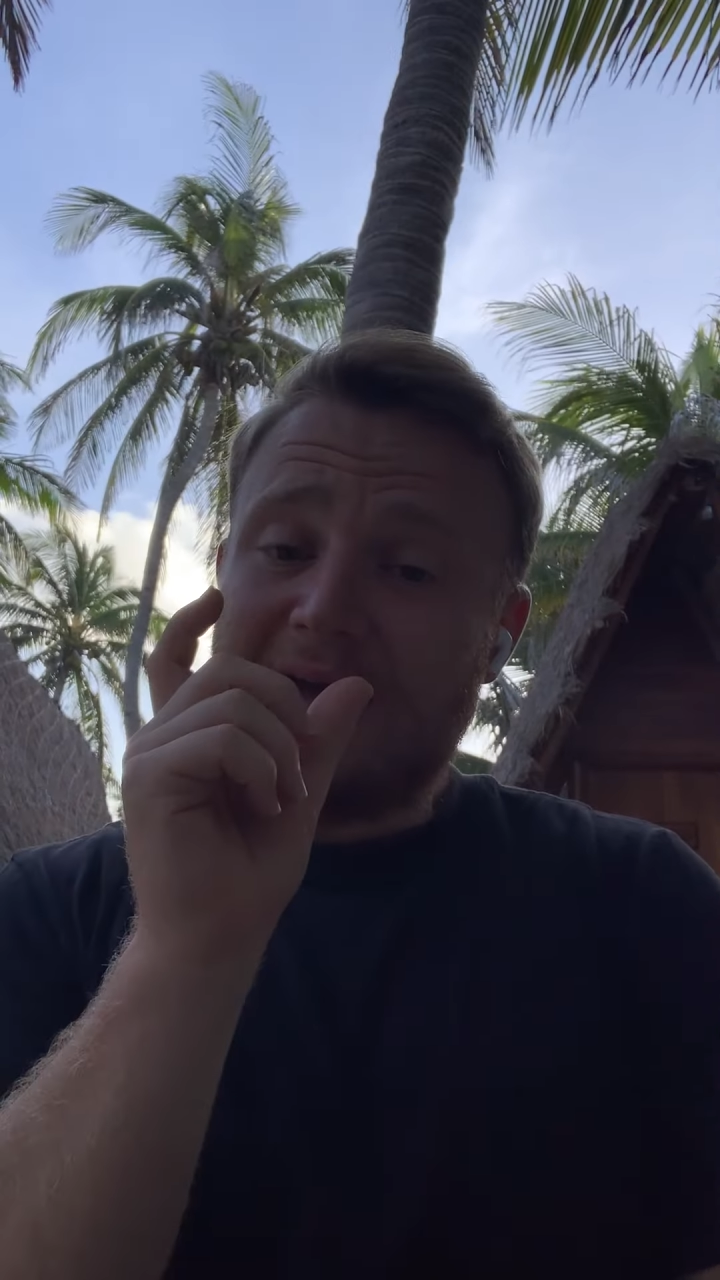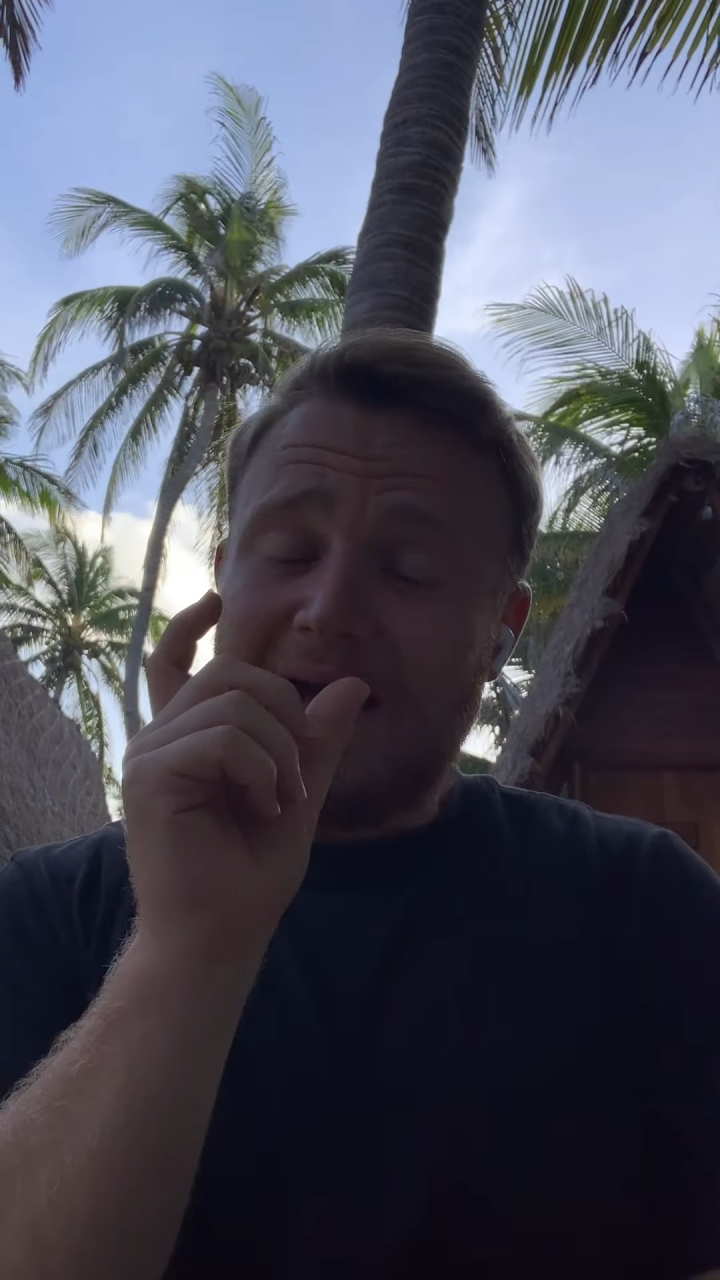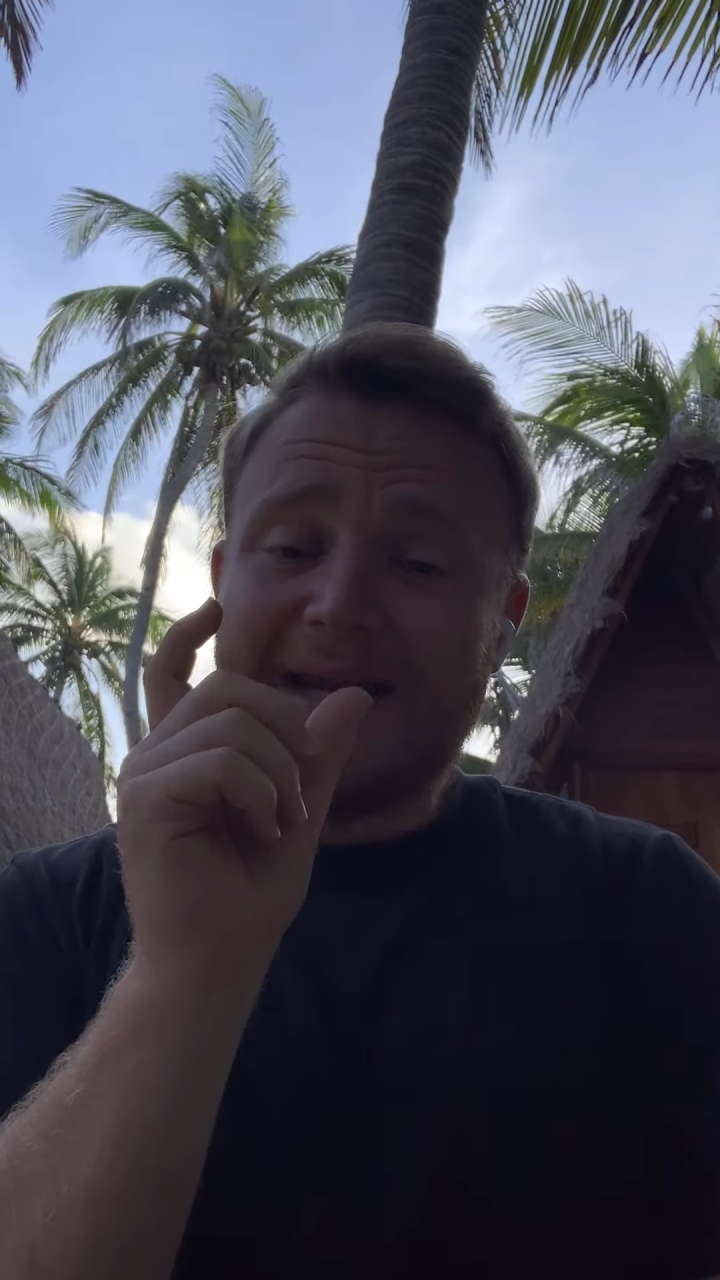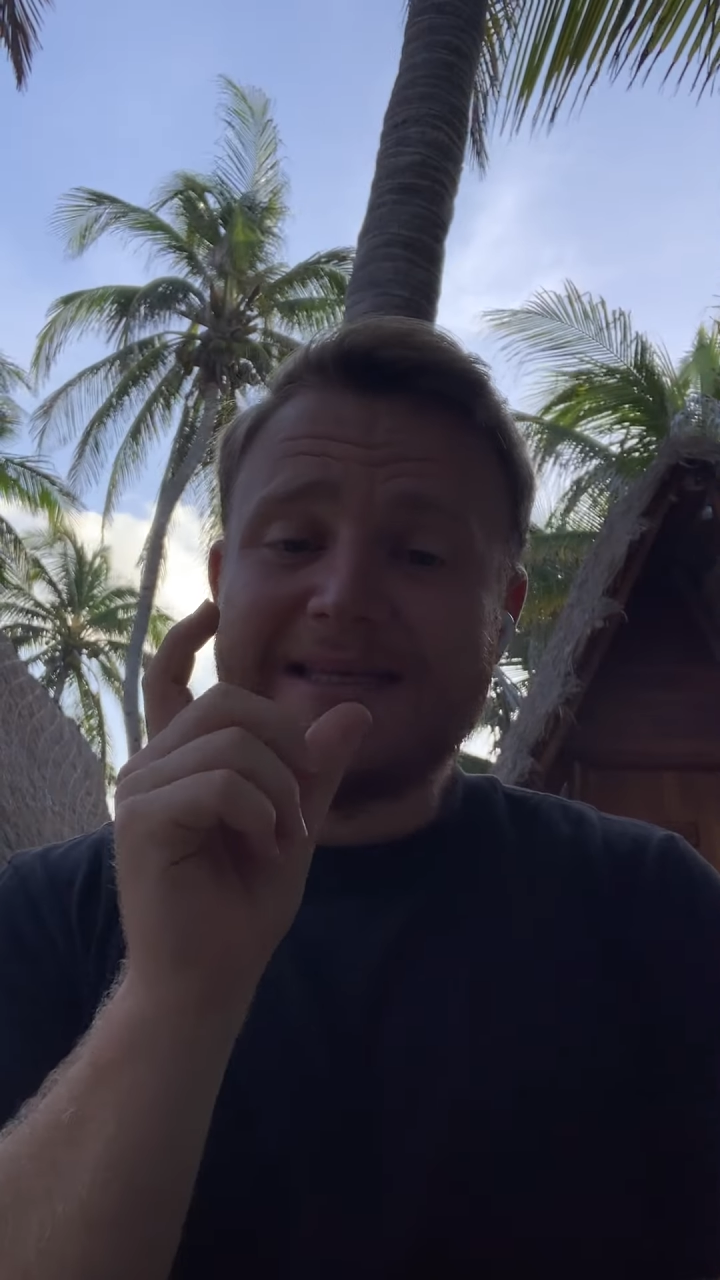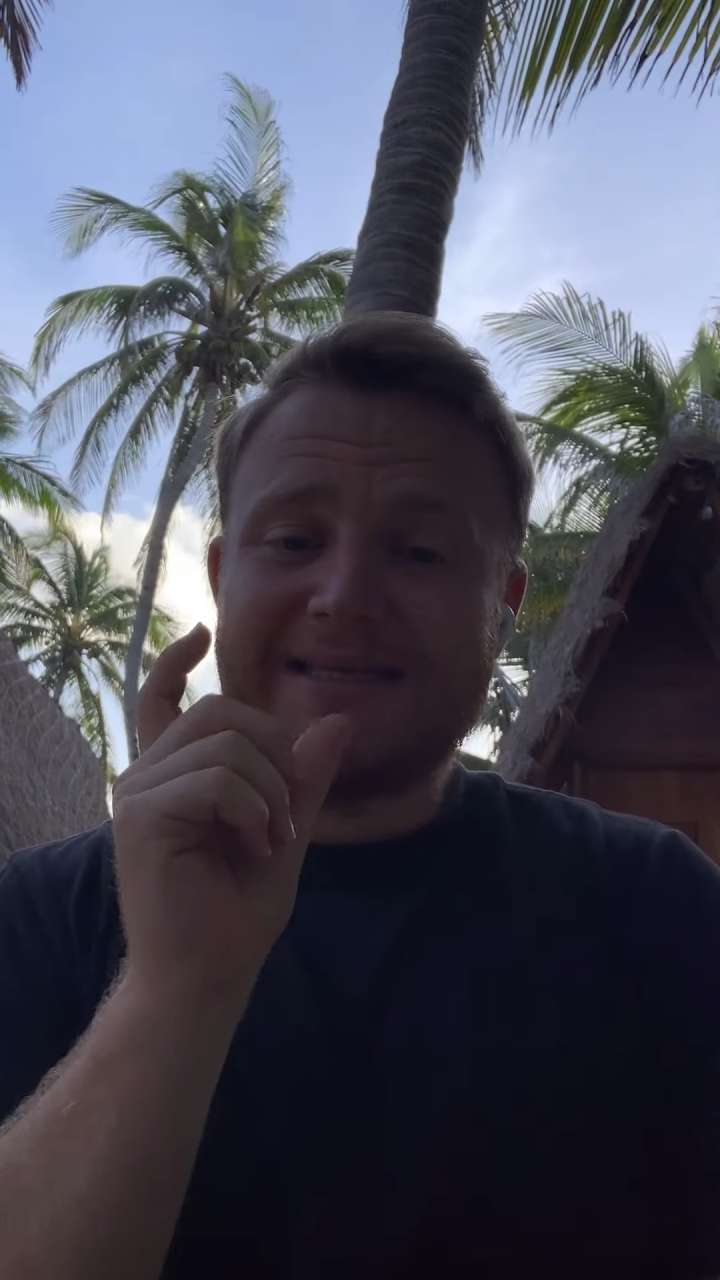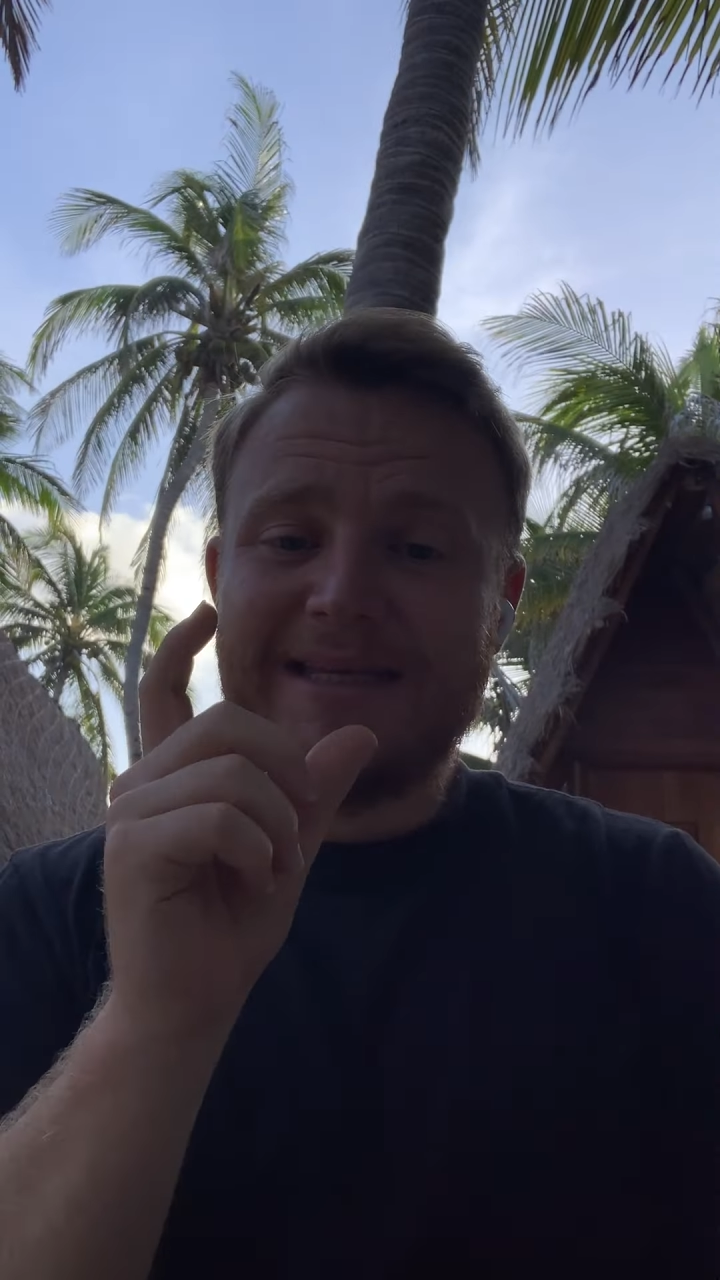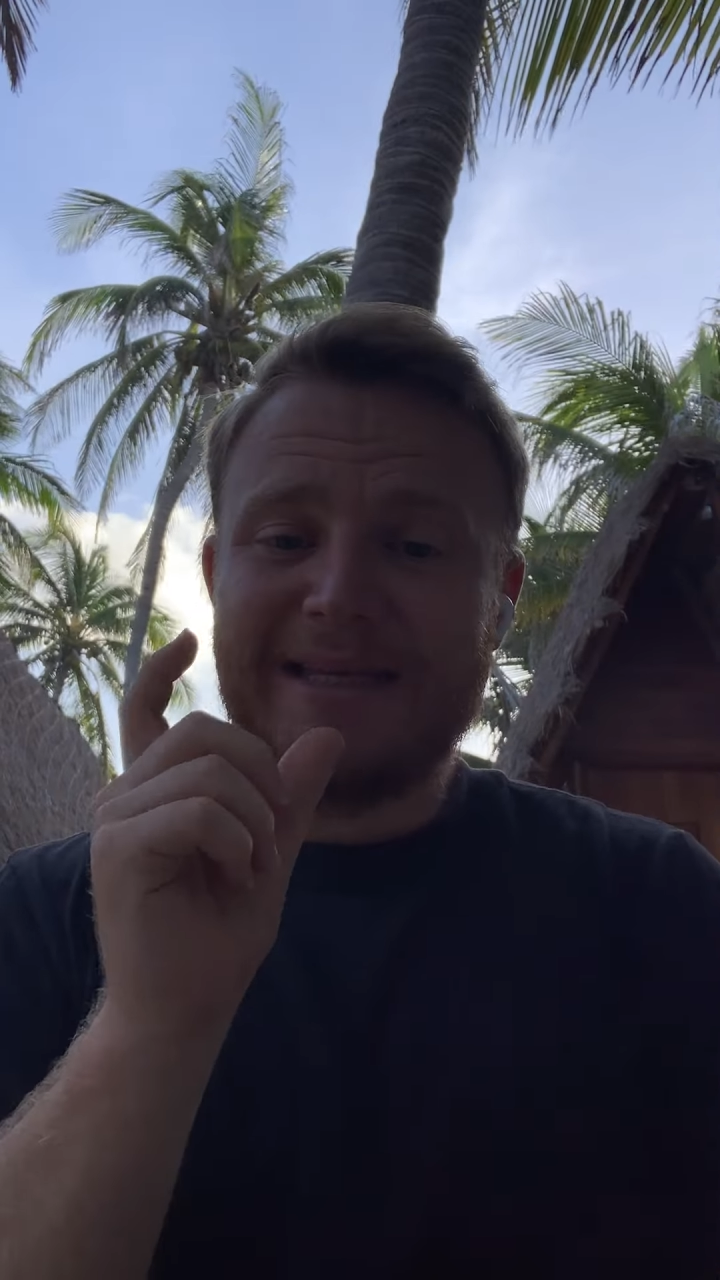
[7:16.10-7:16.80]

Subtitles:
I can see